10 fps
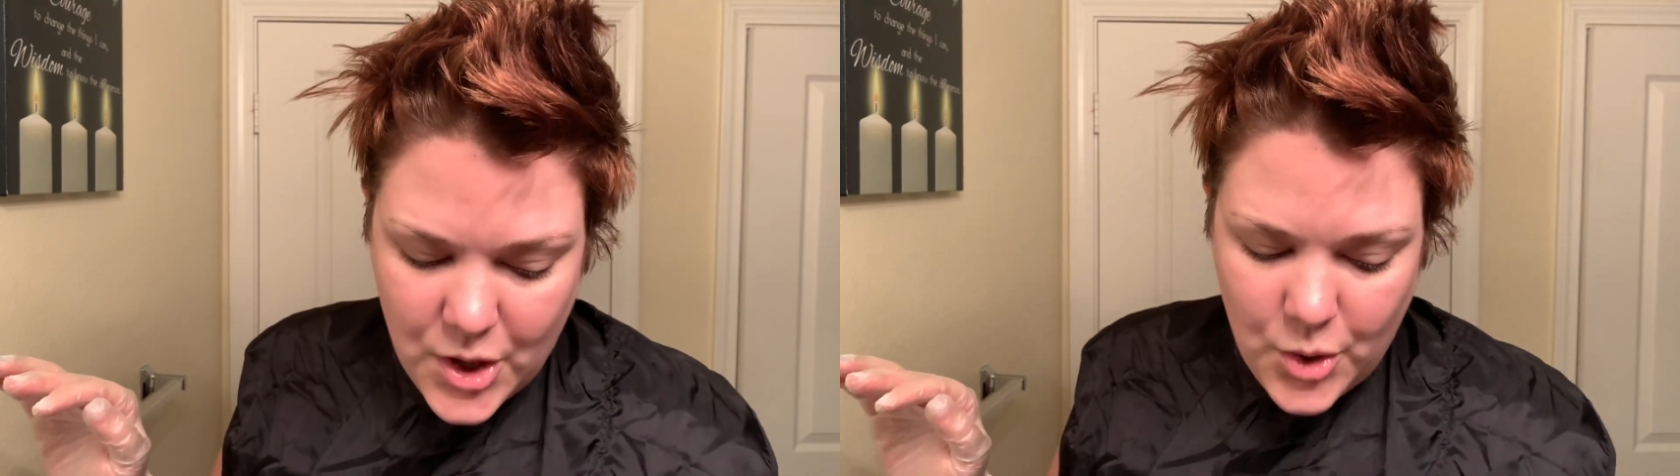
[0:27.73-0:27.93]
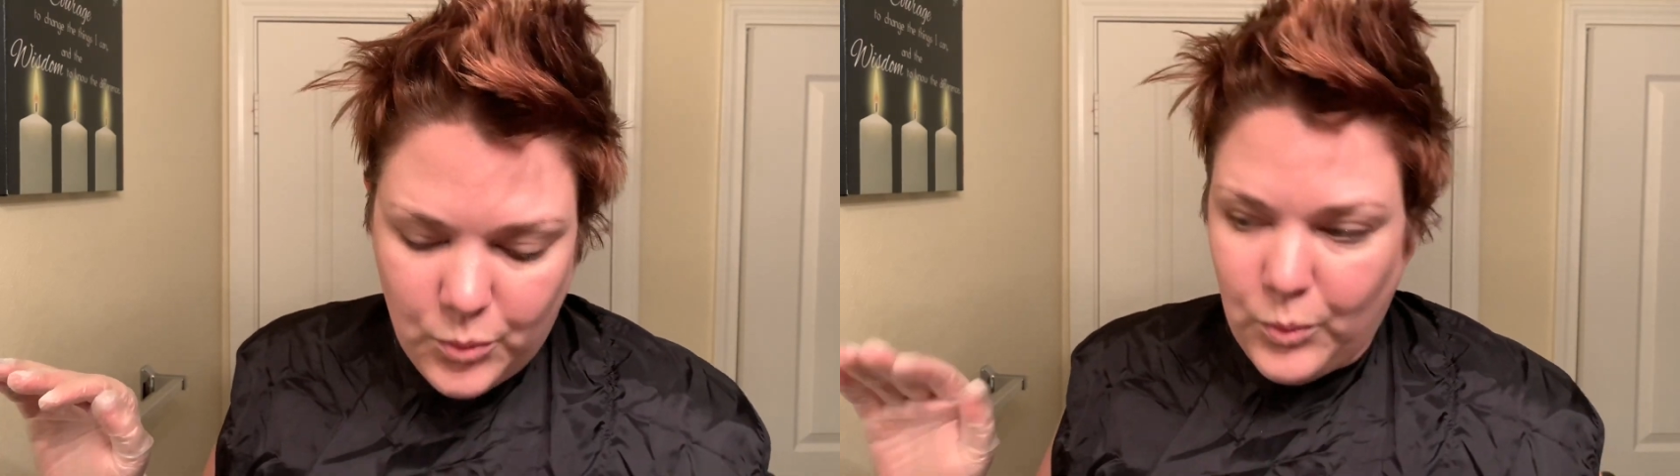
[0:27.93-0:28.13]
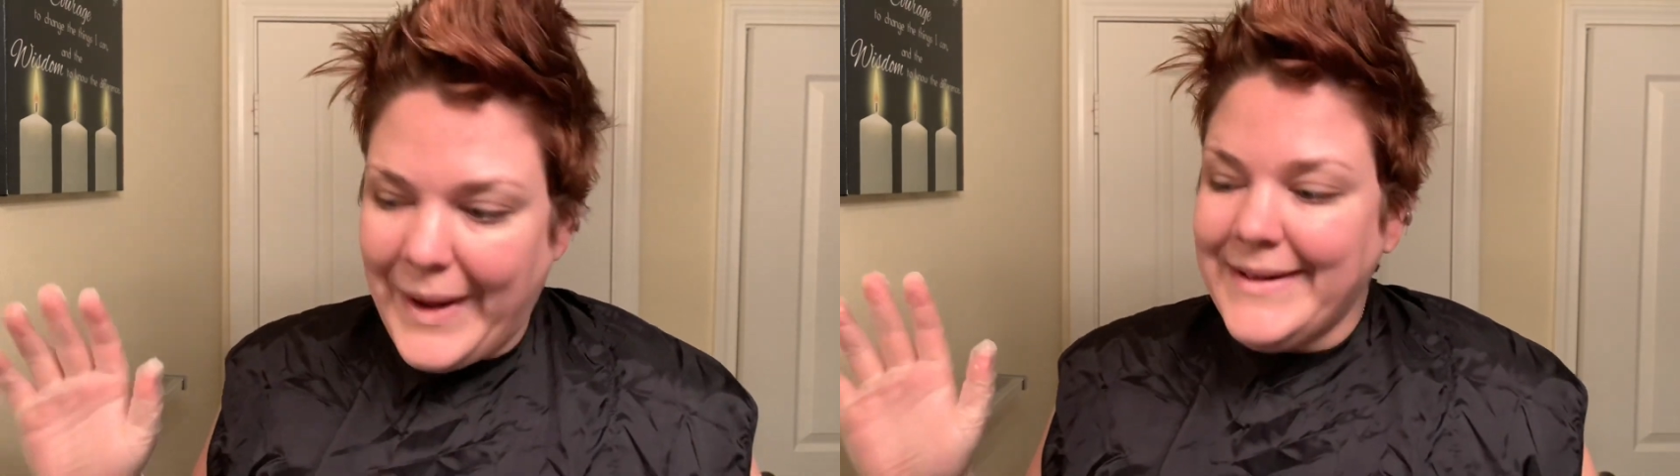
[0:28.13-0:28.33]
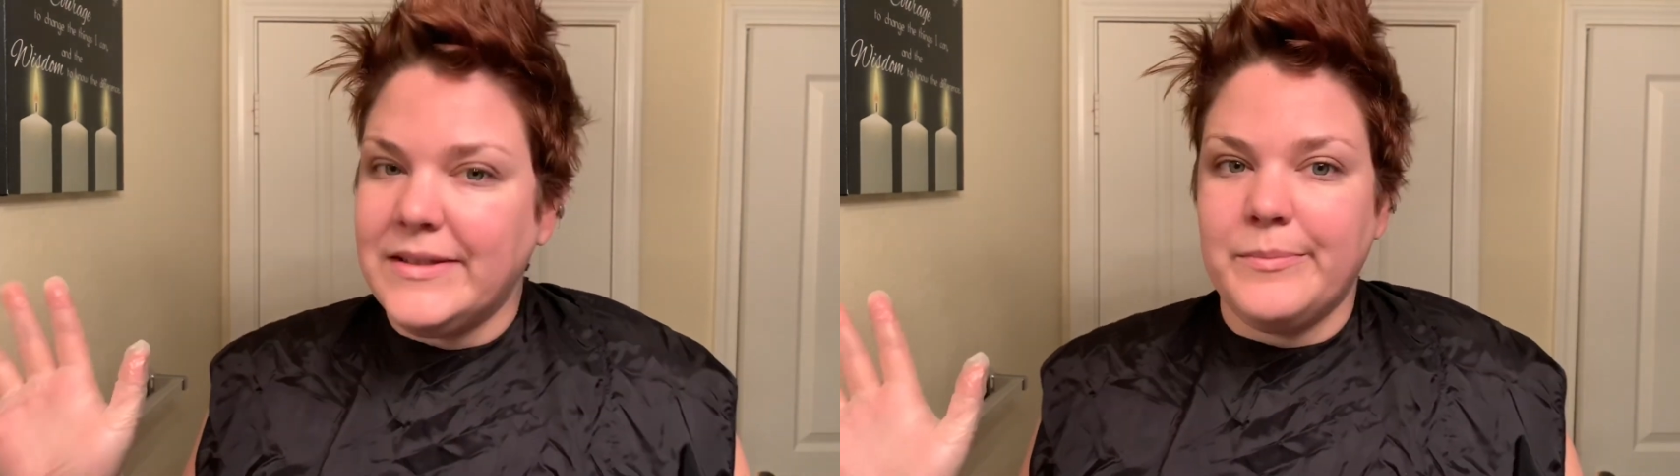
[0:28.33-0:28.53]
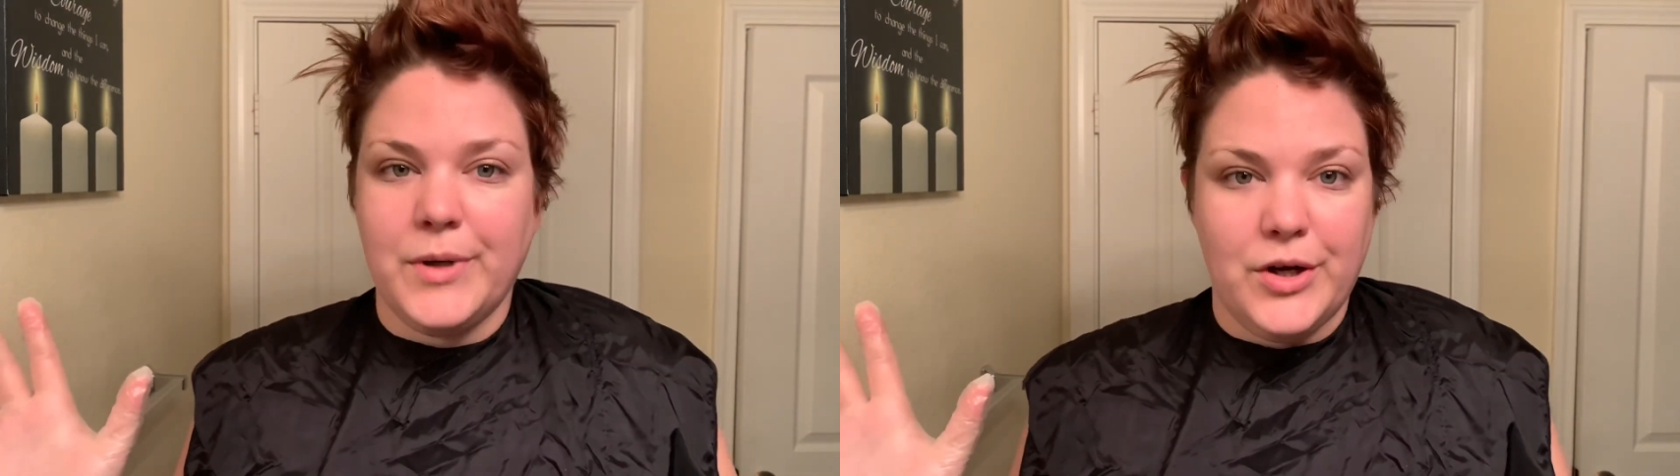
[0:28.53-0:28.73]

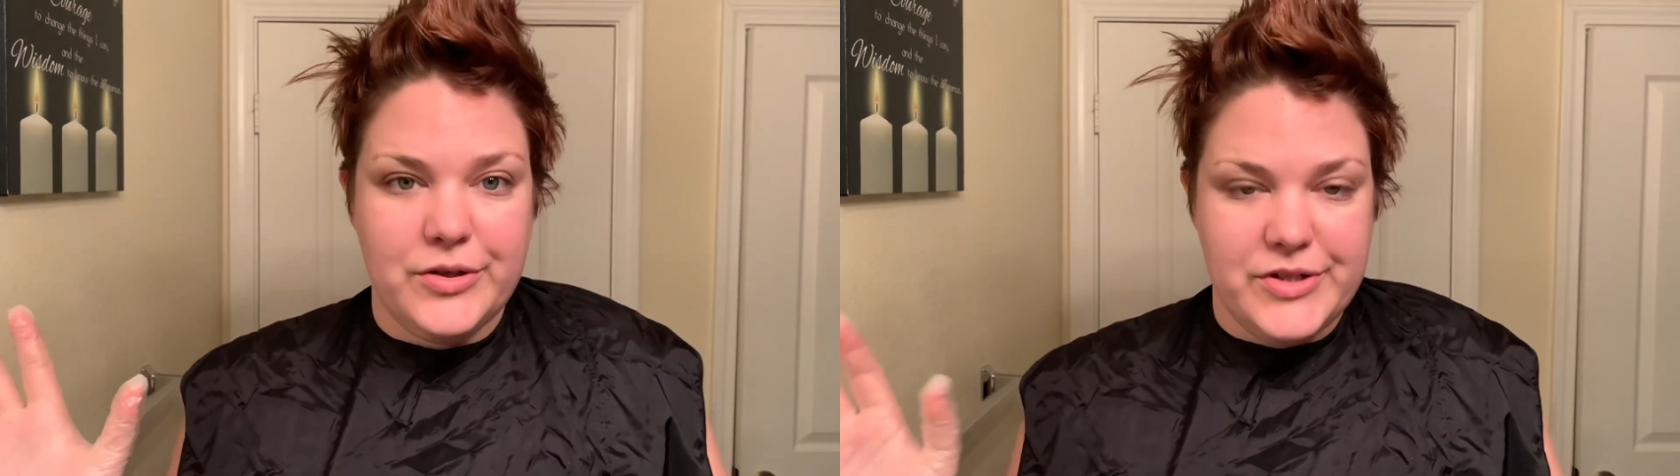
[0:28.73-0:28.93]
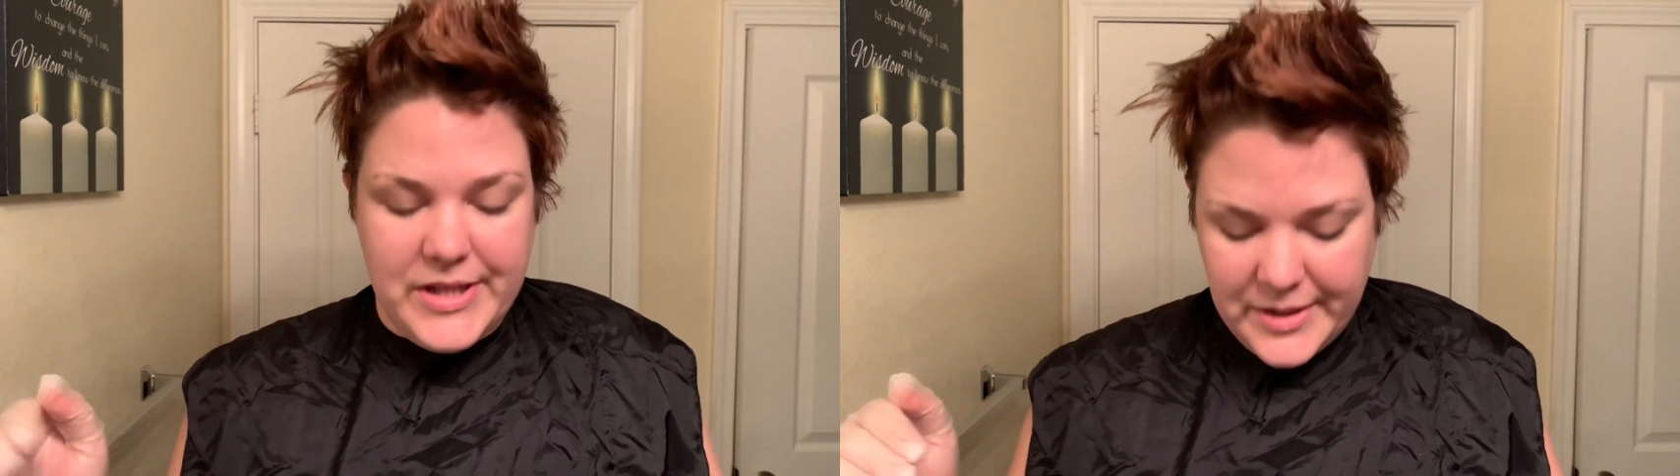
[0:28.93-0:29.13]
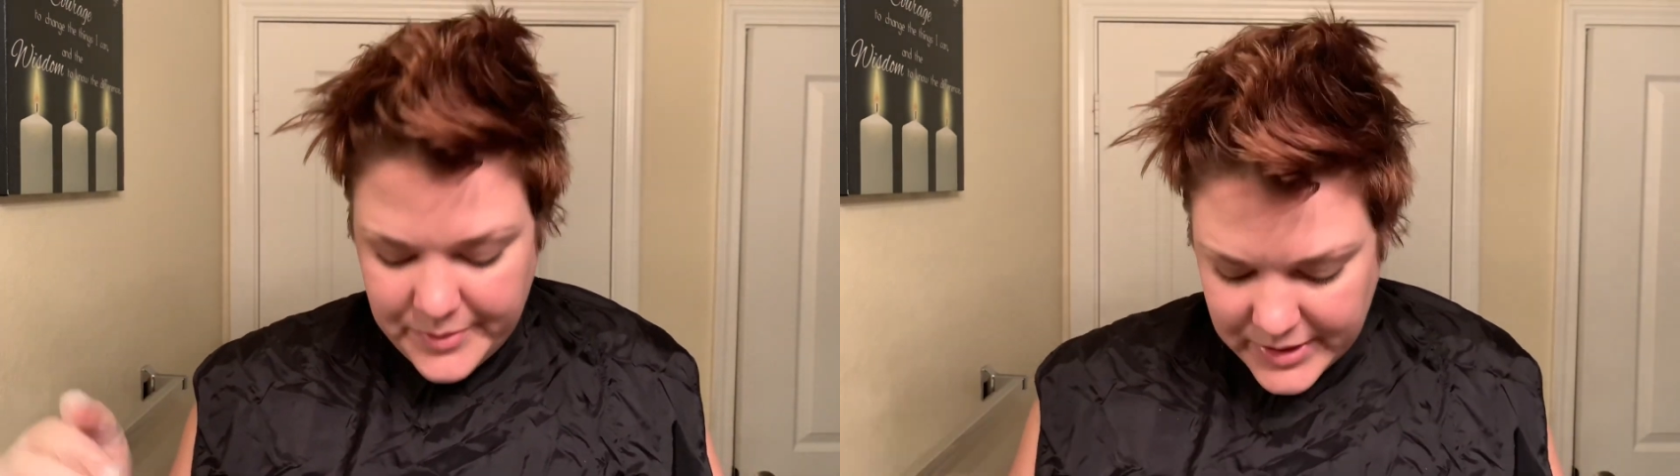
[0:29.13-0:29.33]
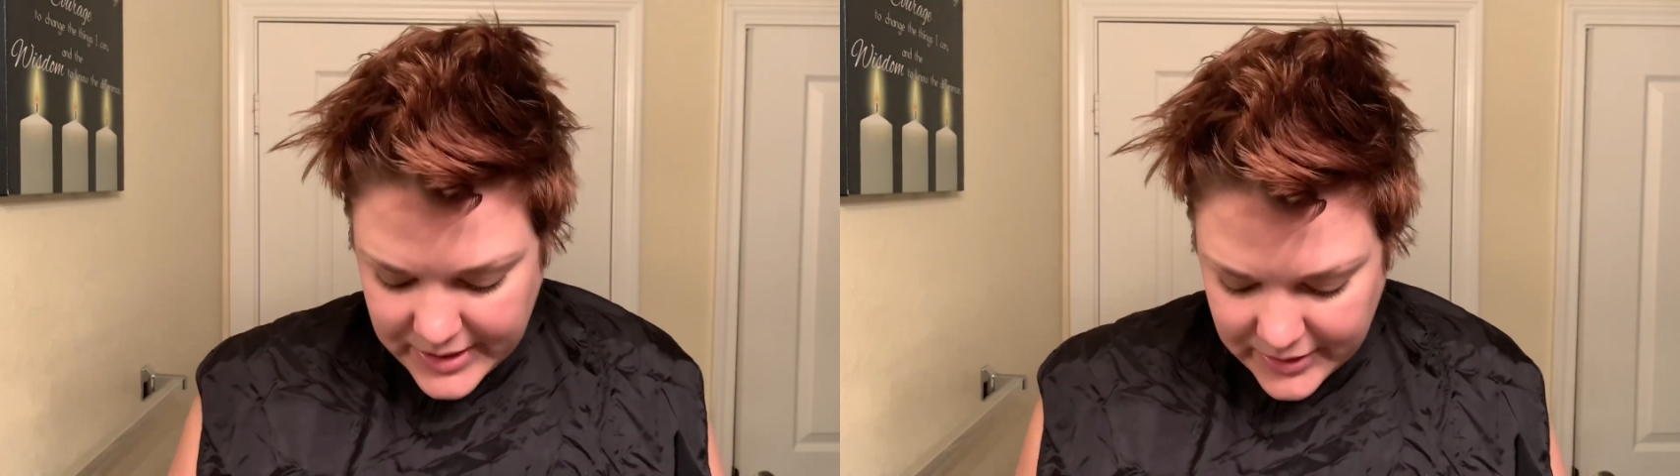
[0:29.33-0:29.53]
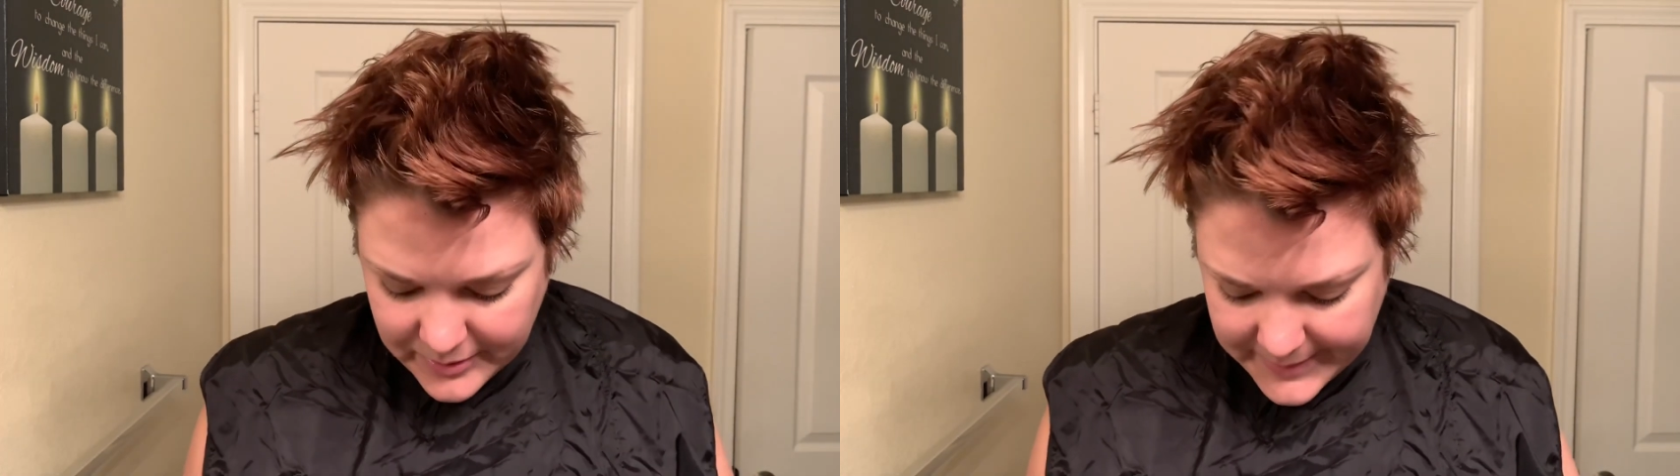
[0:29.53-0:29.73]
random urge that I want to color my